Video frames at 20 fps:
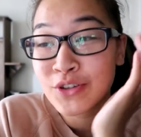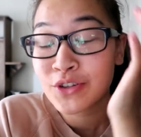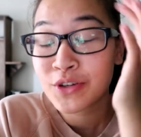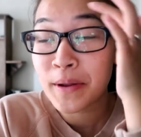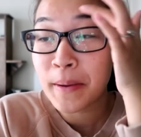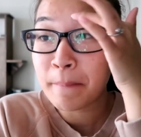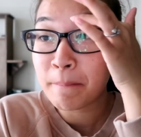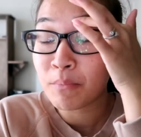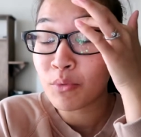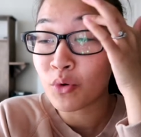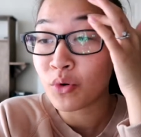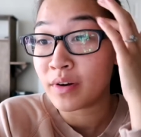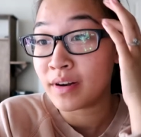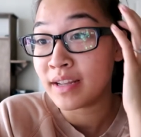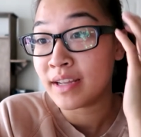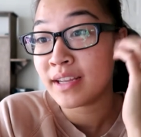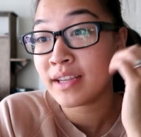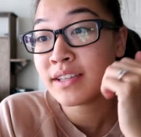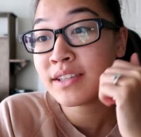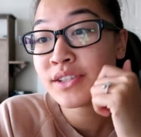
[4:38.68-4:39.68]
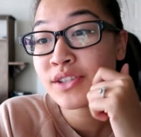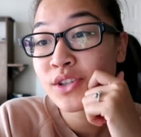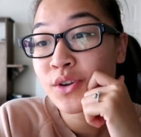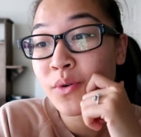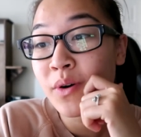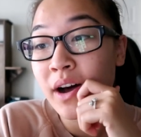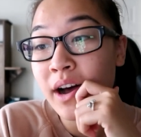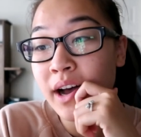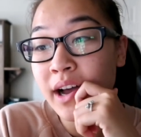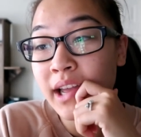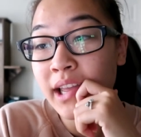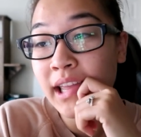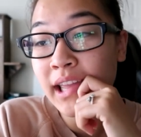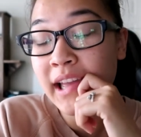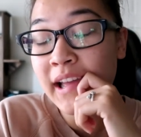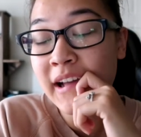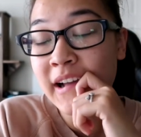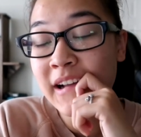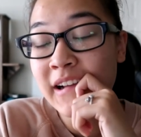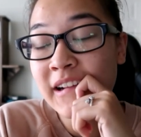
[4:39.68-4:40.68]
good morning. So
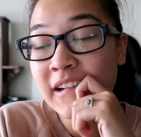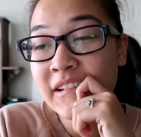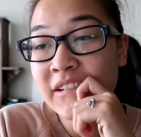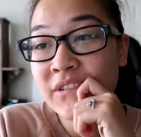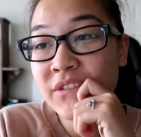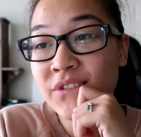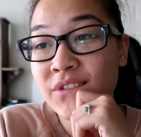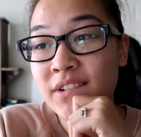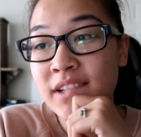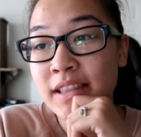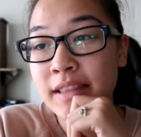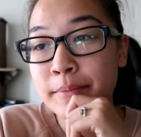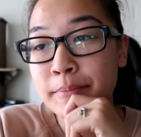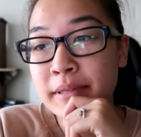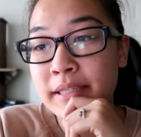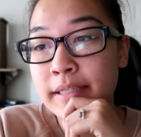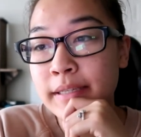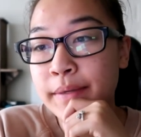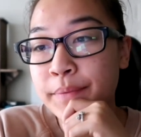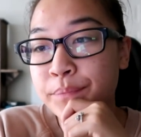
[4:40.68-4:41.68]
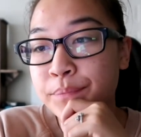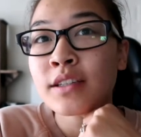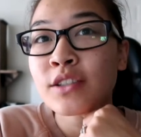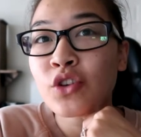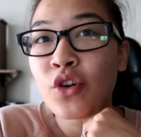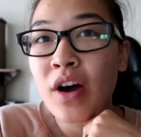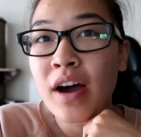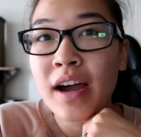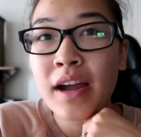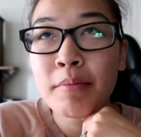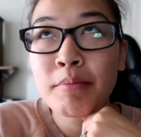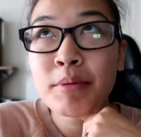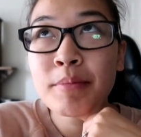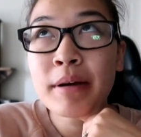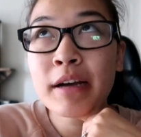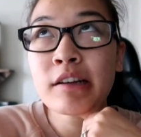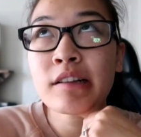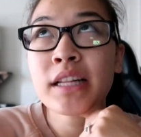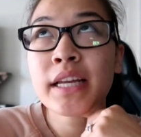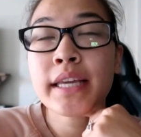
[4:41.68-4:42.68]
I'm
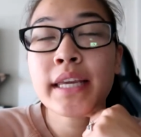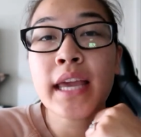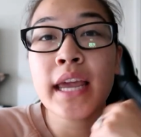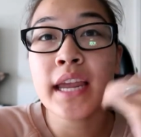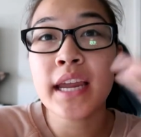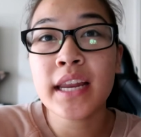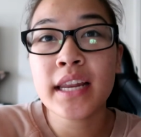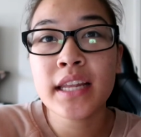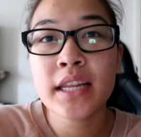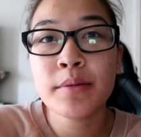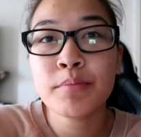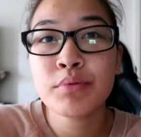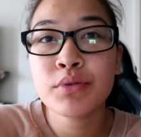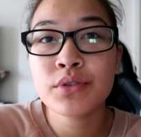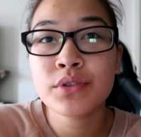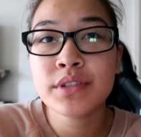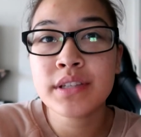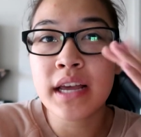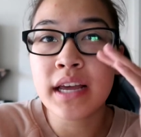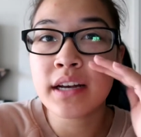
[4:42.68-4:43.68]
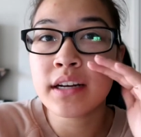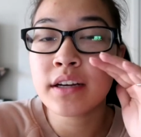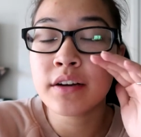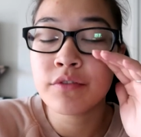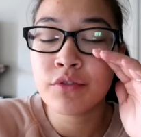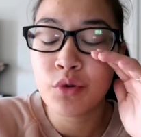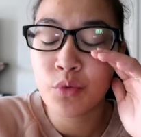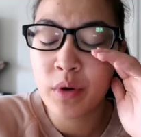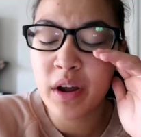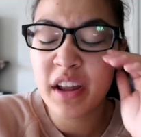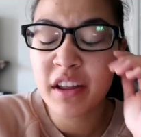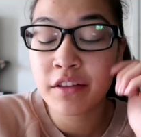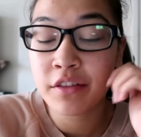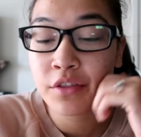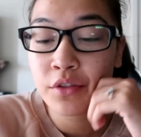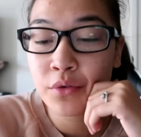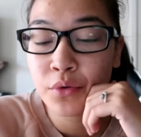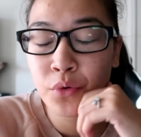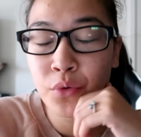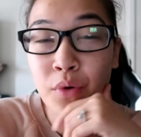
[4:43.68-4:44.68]
about like 80% of the way
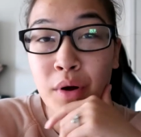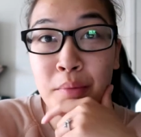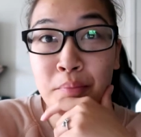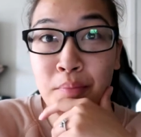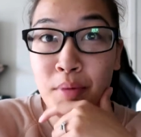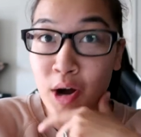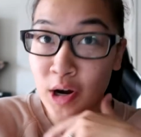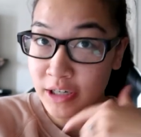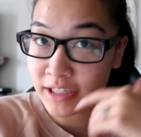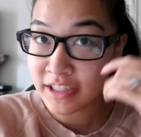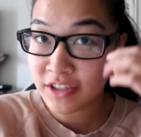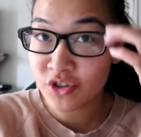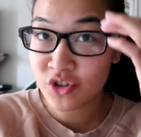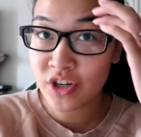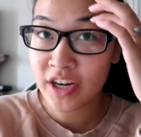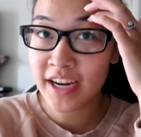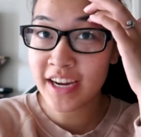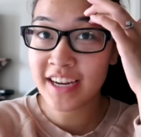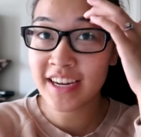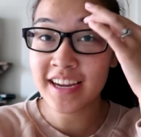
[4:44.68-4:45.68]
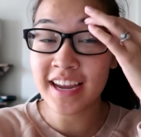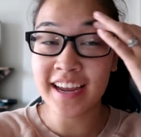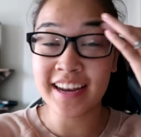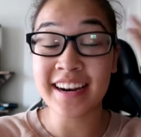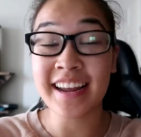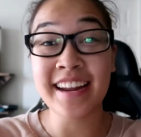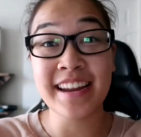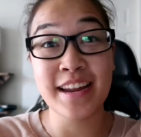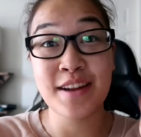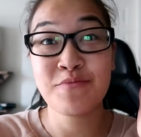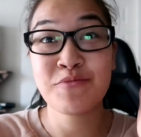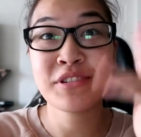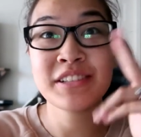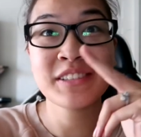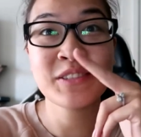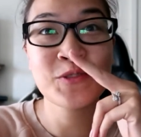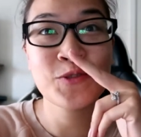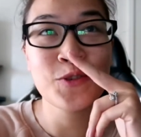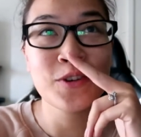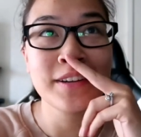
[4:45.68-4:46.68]
through Mockingjay, and I am
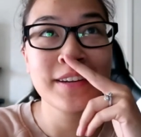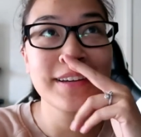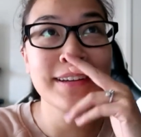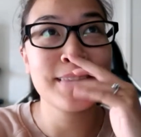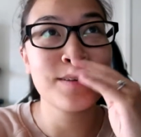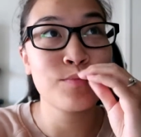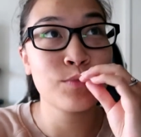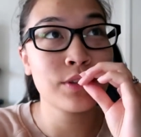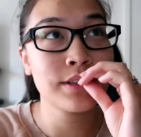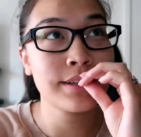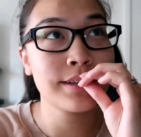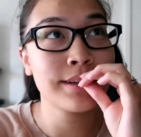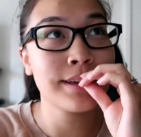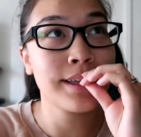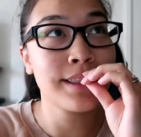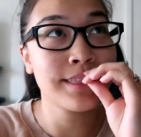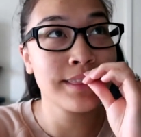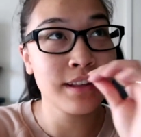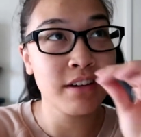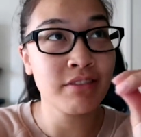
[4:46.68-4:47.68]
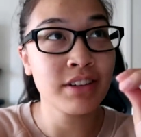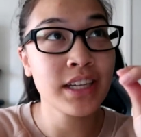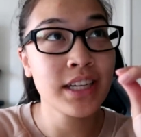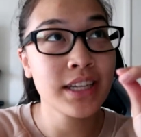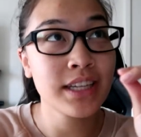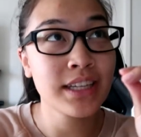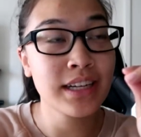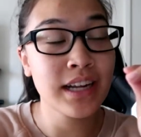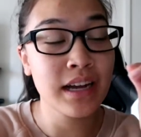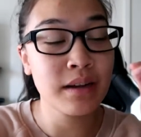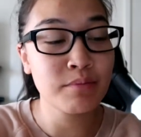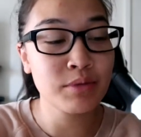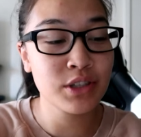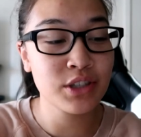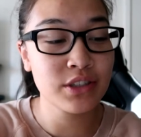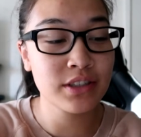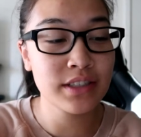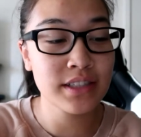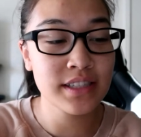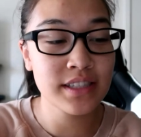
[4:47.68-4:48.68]
really enjoying it. I'm really loving it. I'm
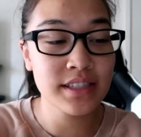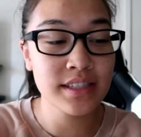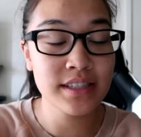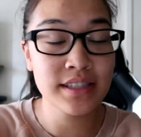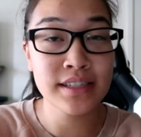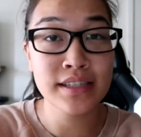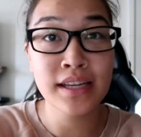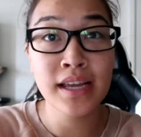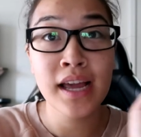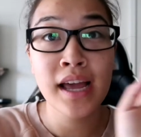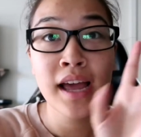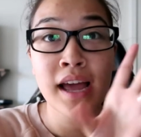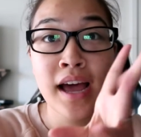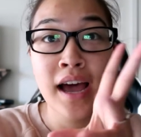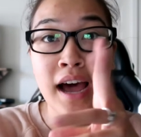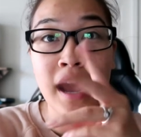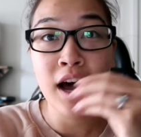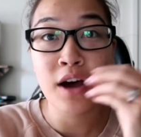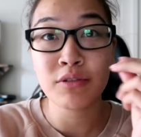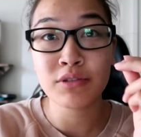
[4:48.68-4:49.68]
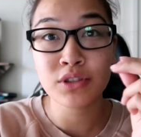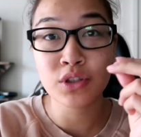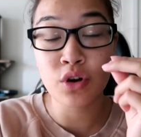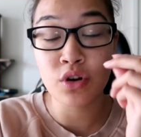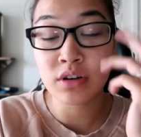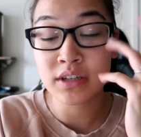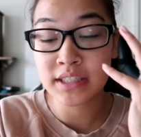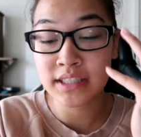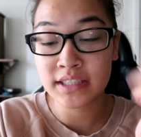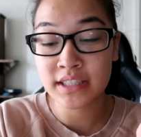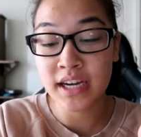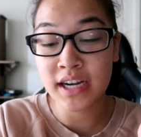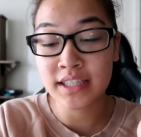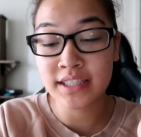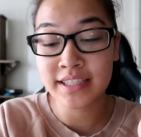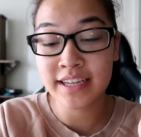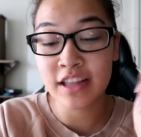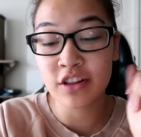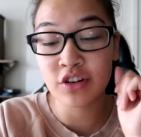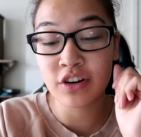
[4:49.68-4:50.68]
curious to see how it's all gonna tie
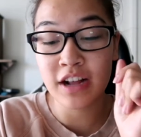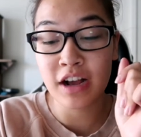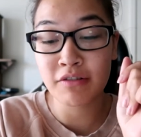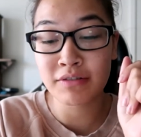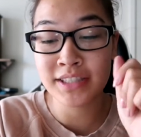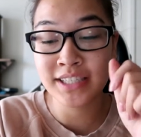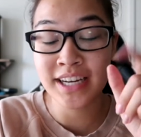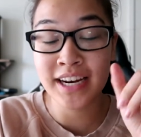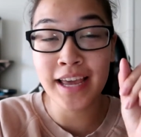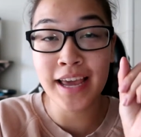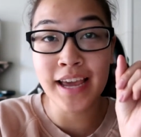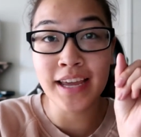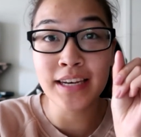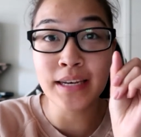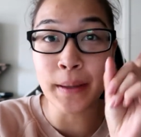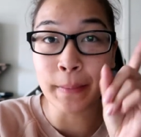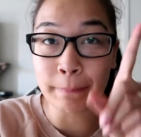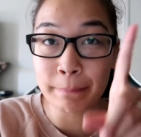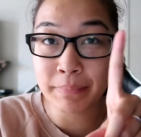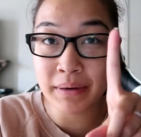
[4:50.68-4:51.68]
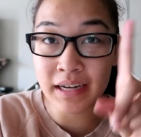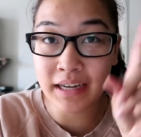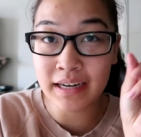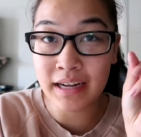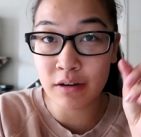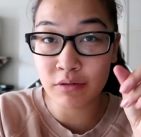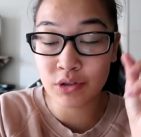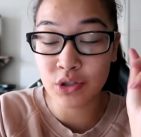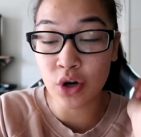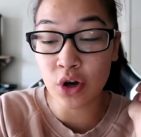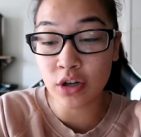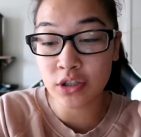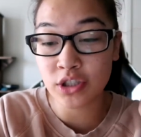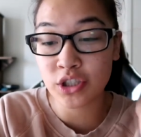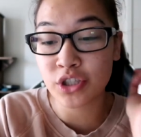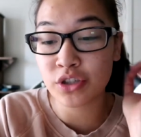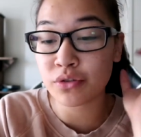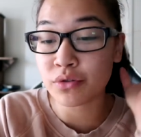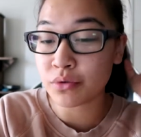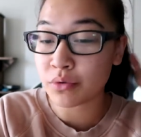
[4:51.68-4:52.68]
together and how it's gonna end, but I will talk
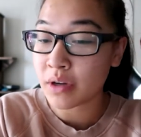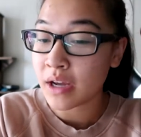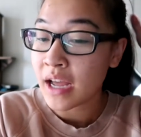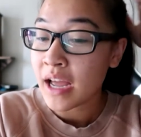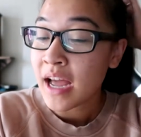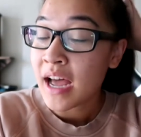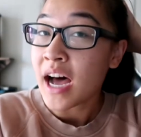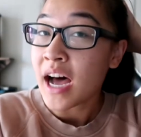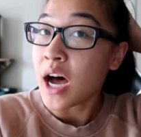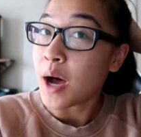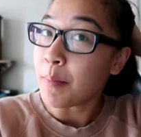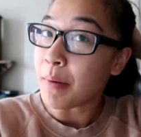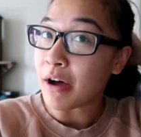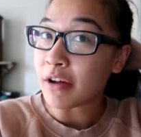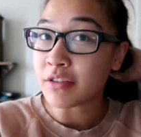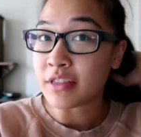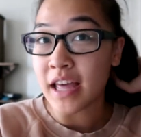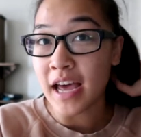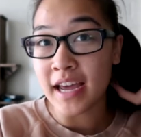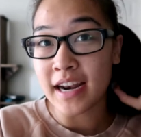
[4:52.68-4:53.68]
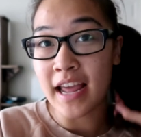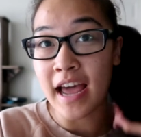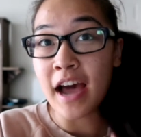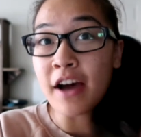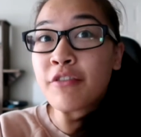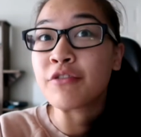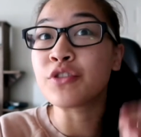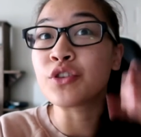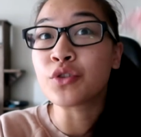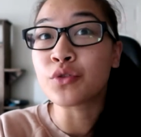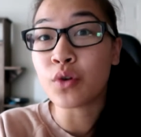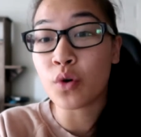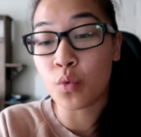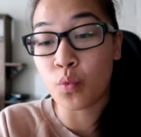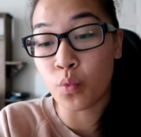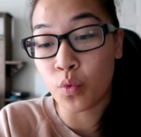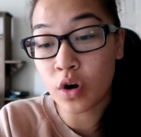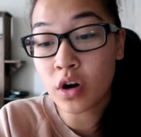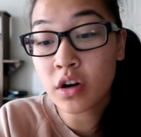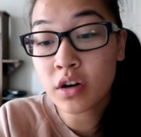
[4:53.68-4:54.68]
to you about that after
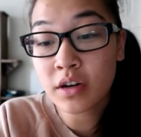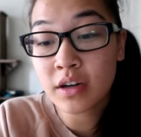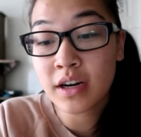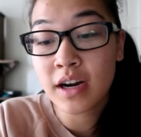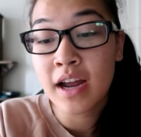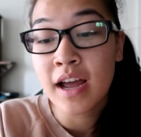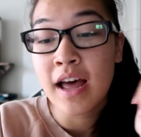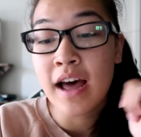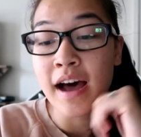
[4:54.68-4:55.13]
work.